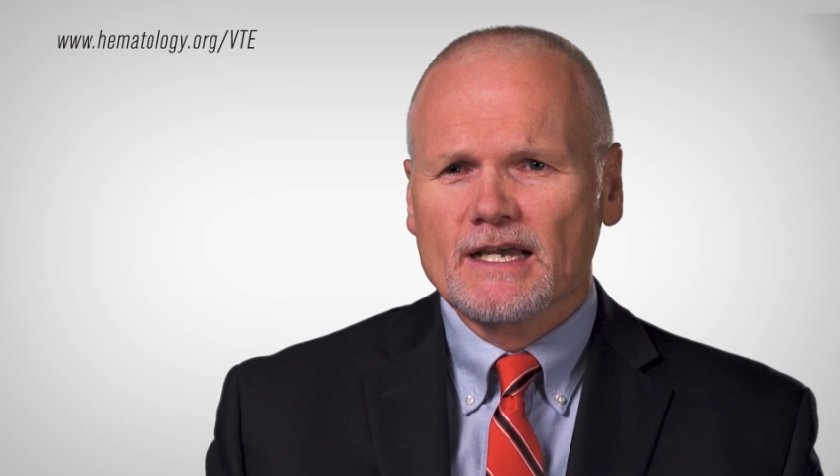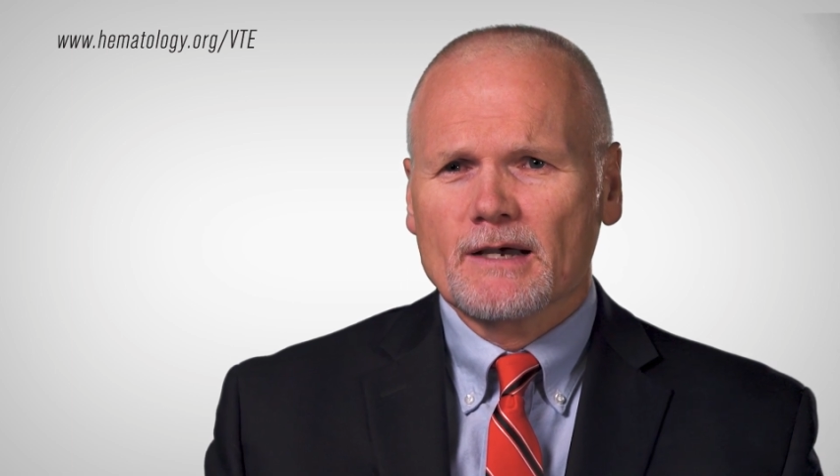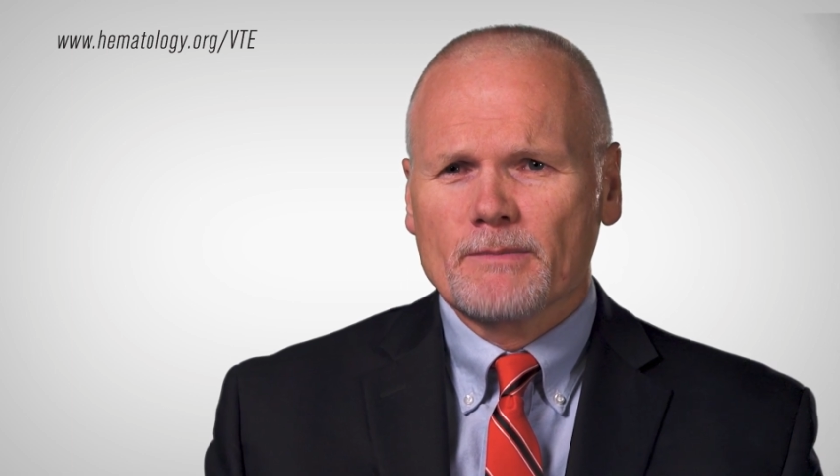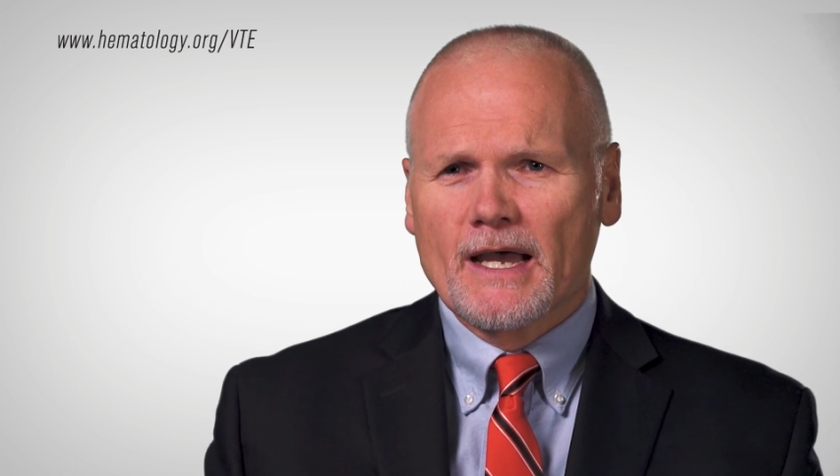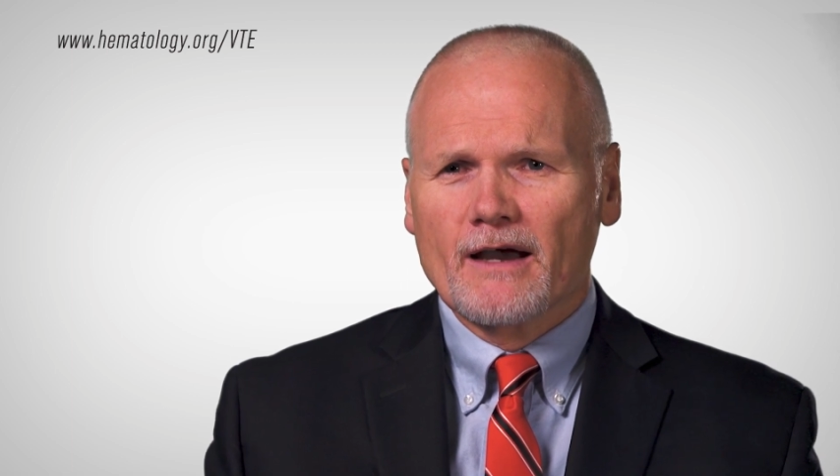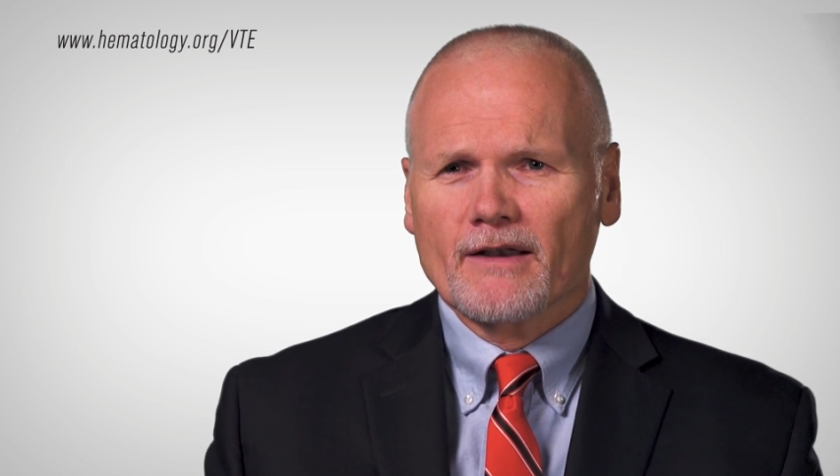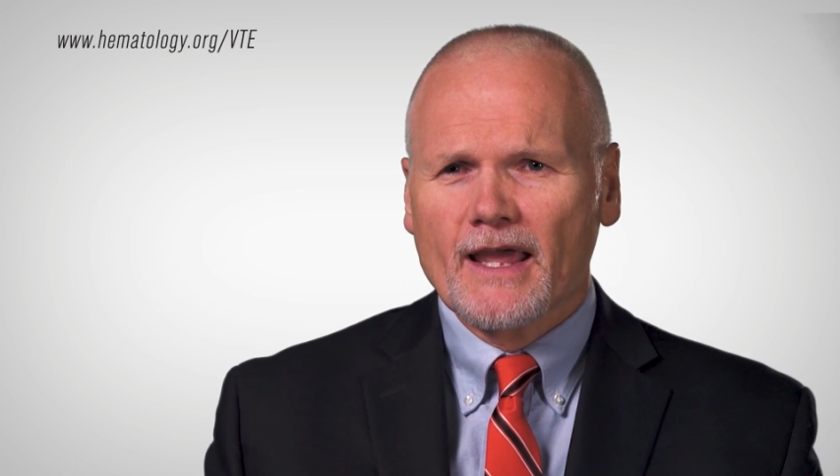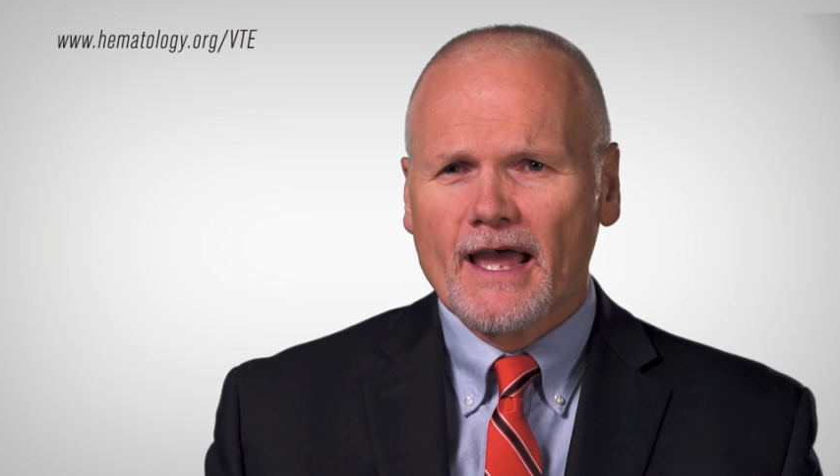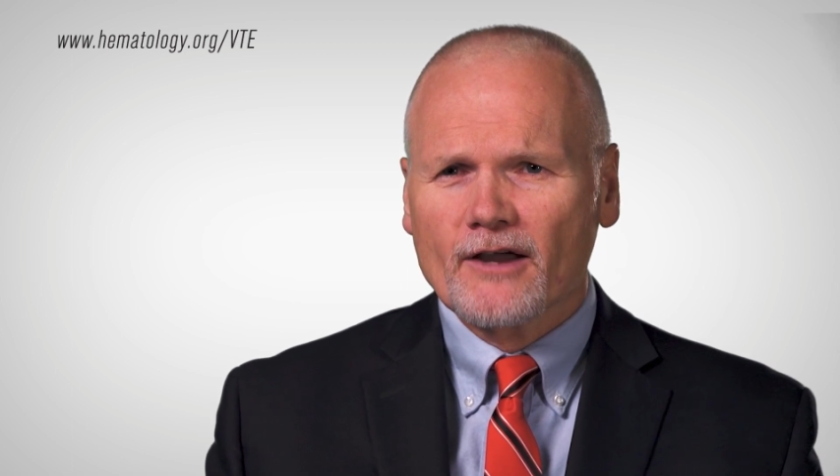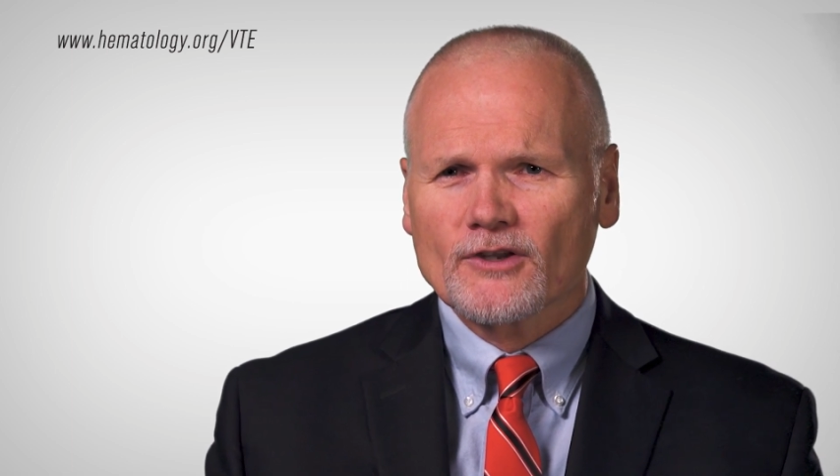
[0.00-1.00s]
about
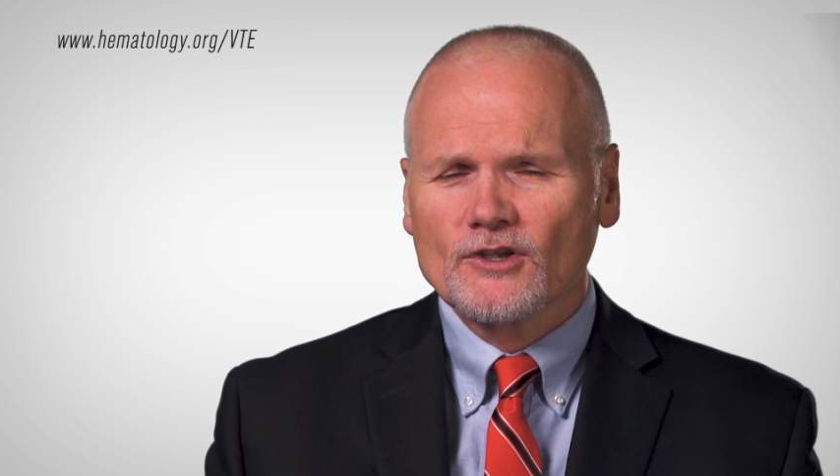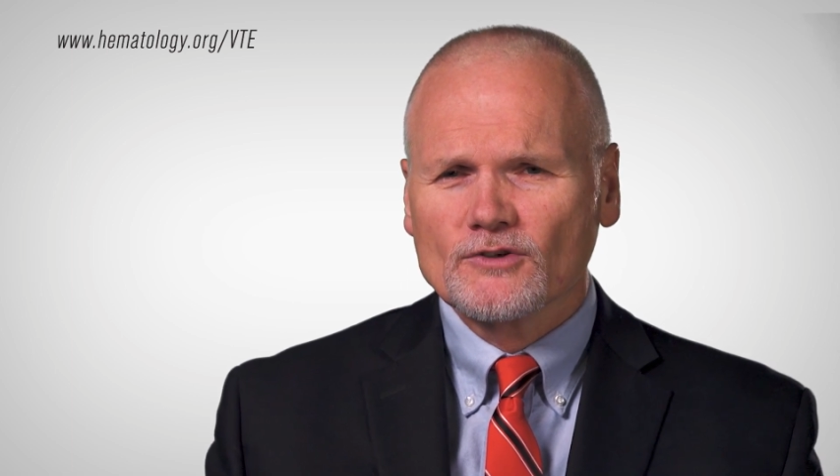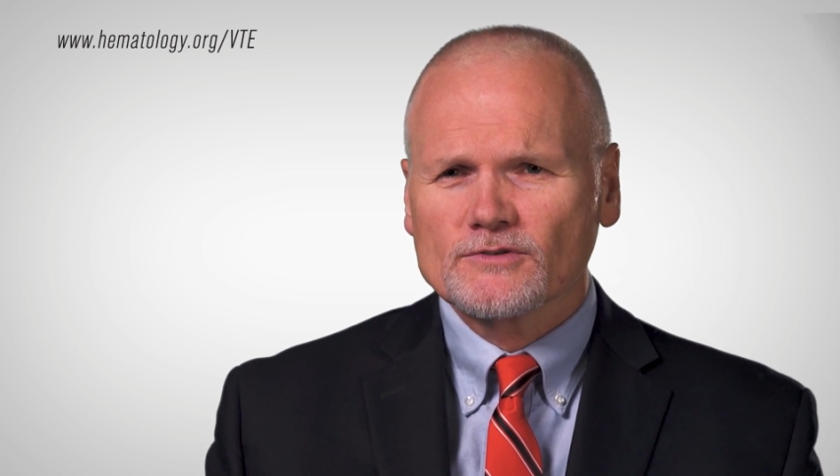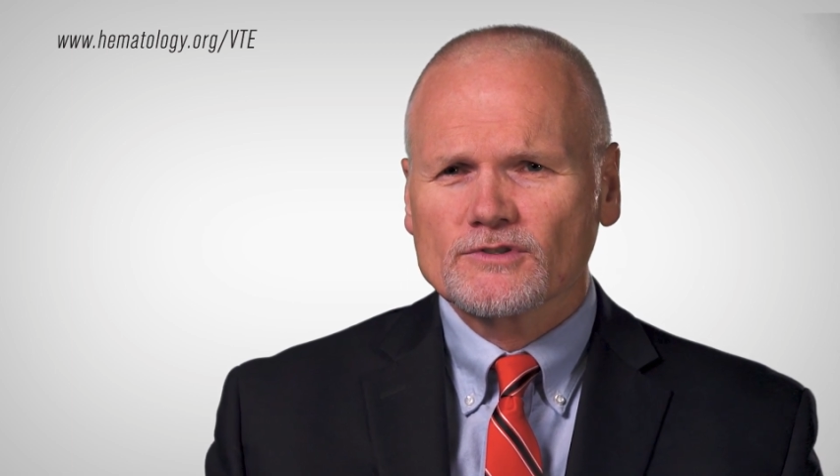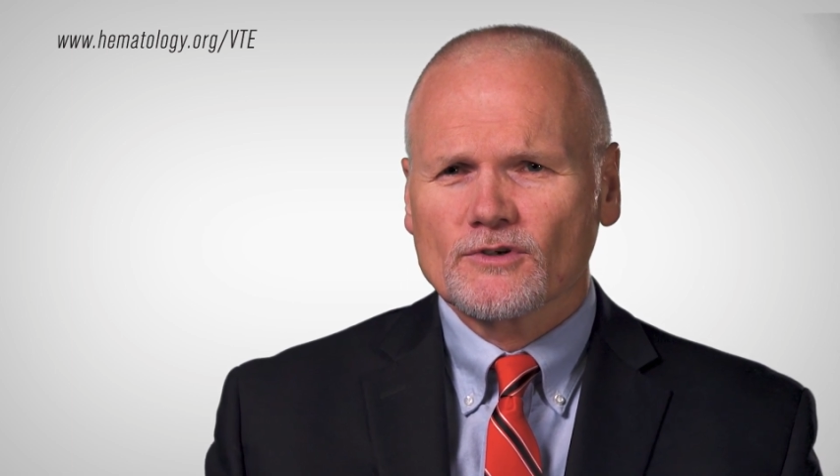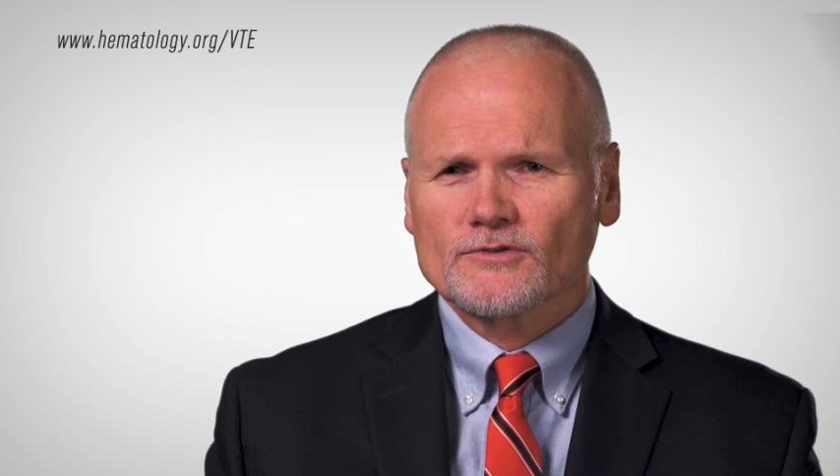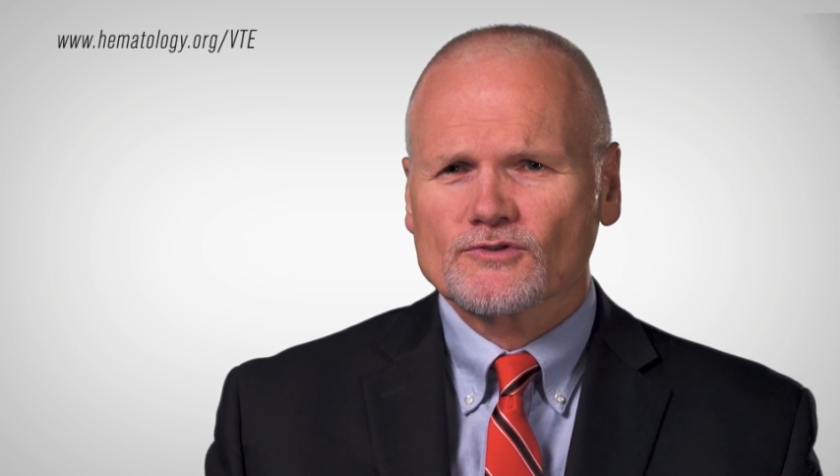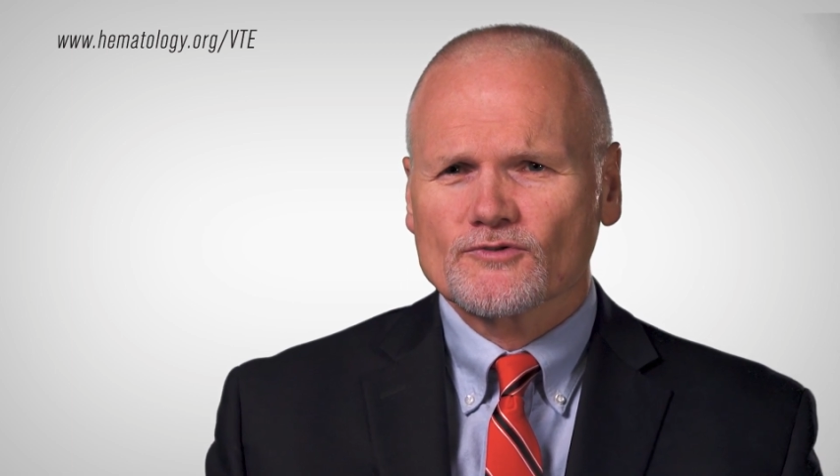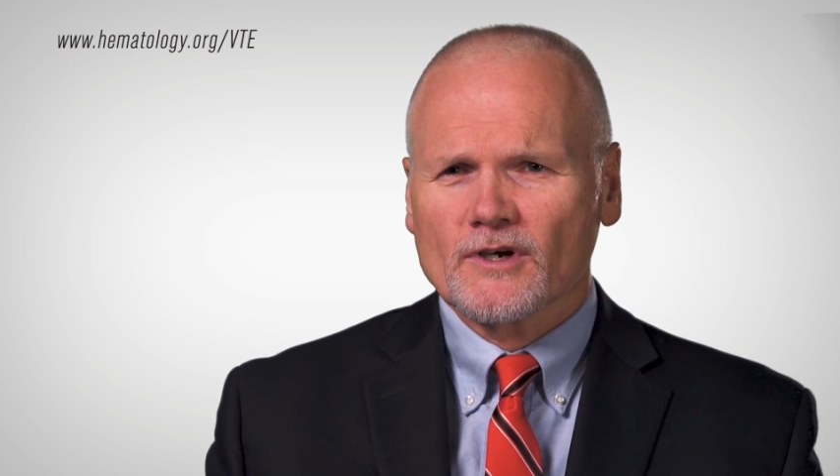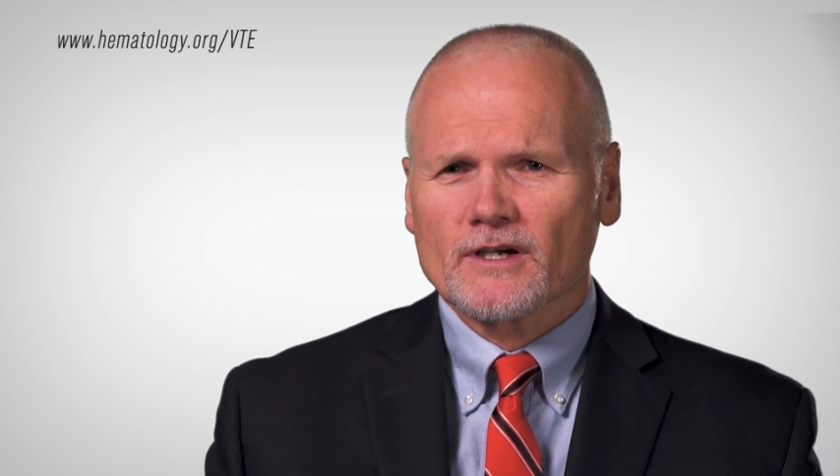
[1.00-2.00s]
how to use
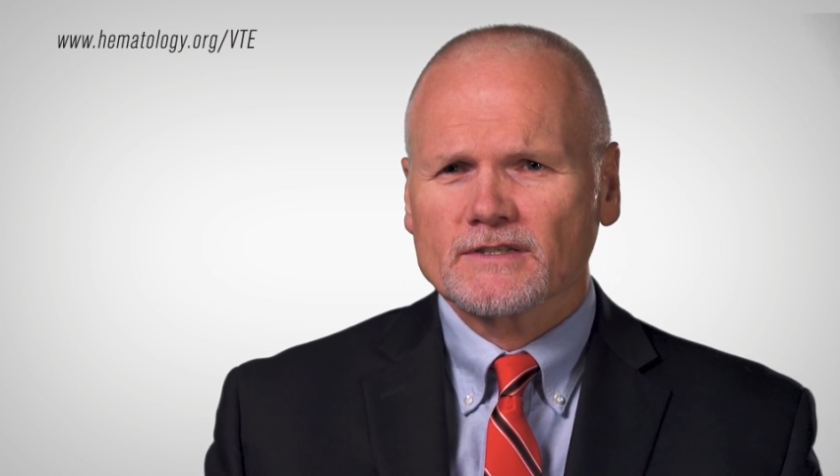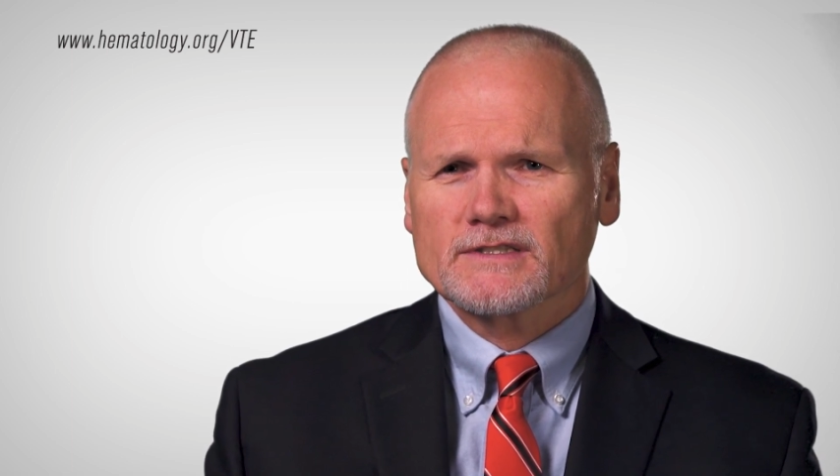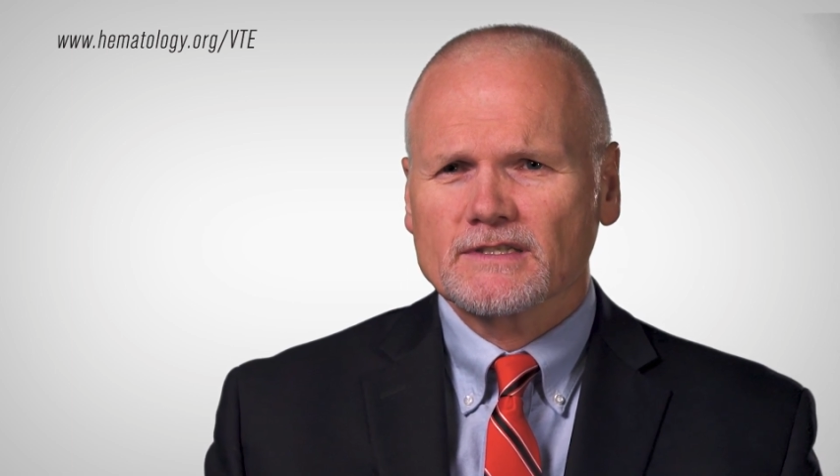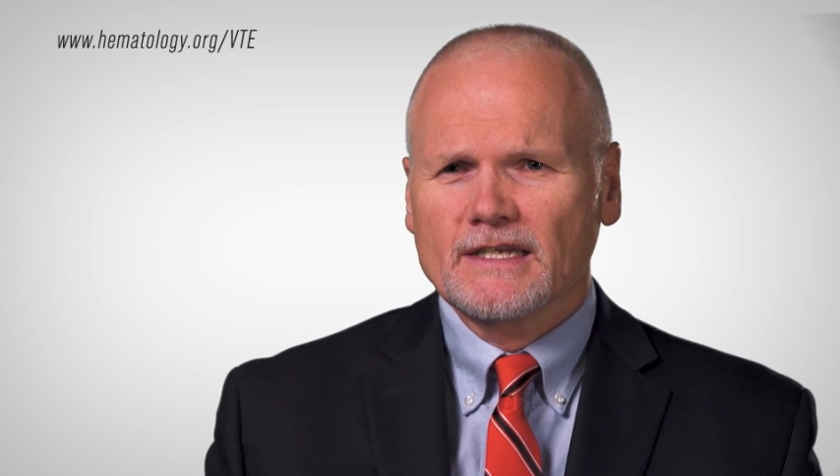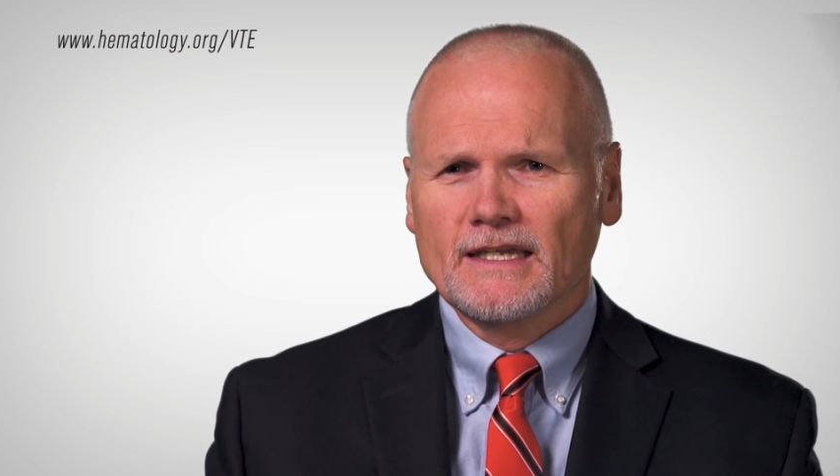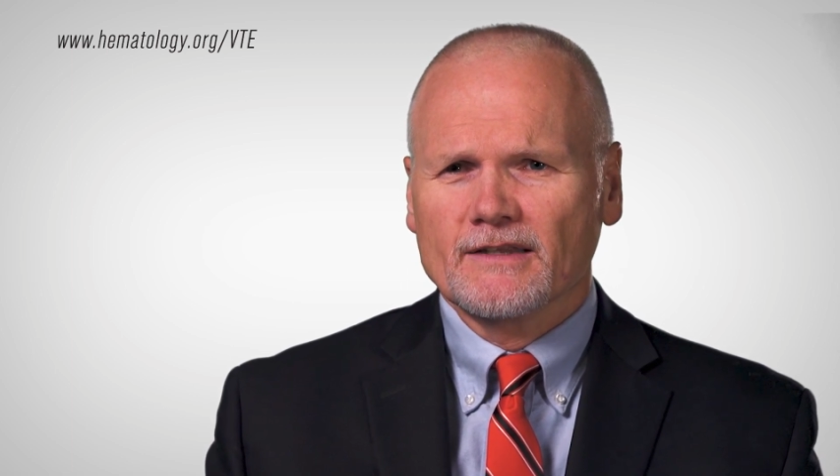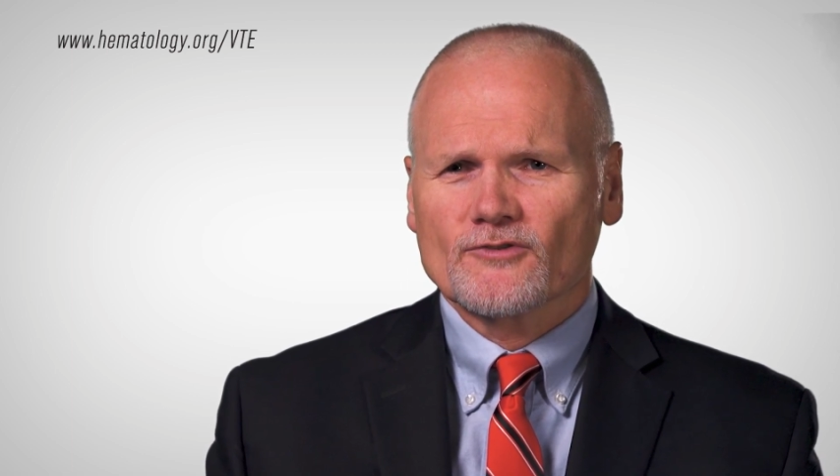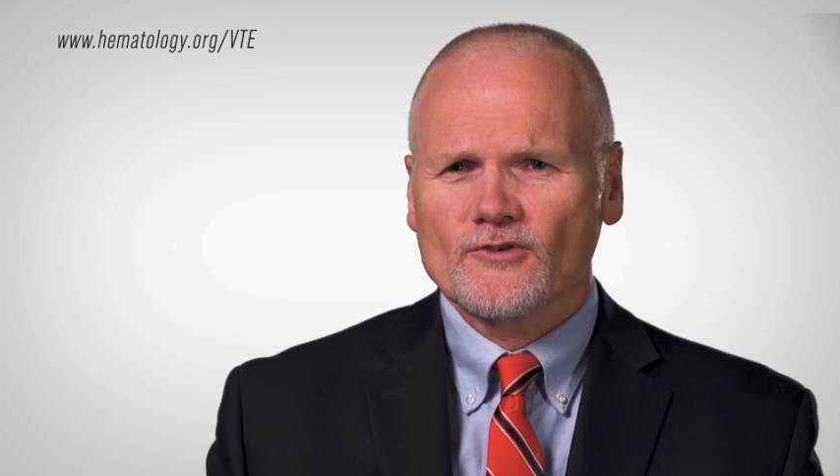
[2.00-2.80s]
those drugs in the